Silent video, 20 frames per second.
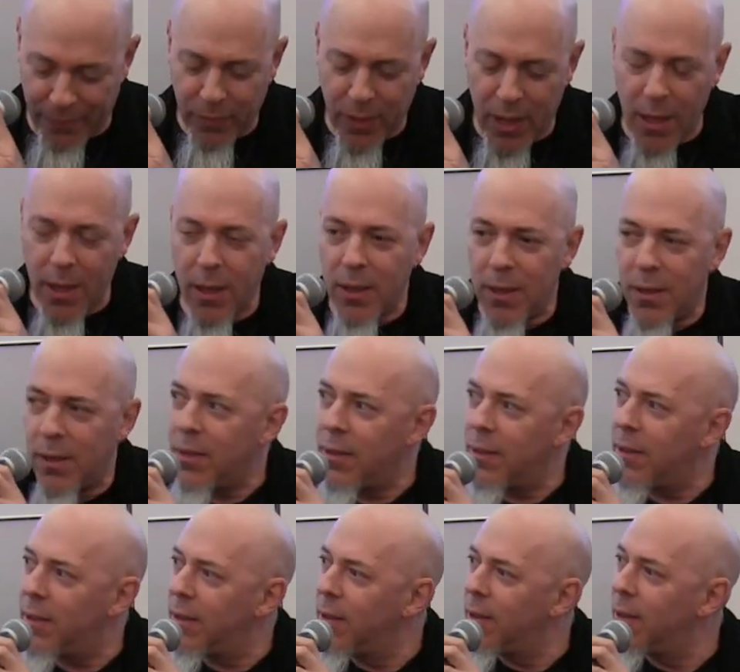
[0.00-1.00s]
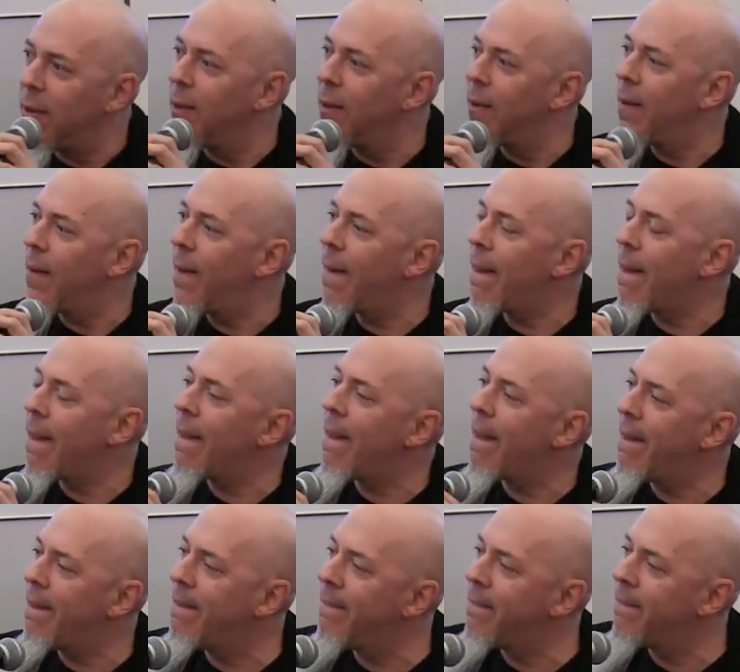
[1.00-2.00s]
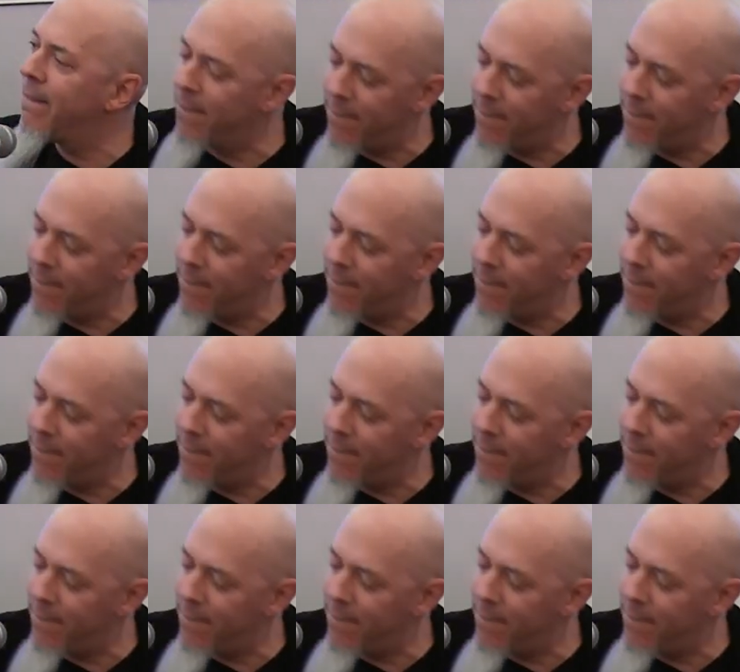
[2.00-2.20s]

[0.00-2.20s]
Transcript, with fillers: and that's that's um, so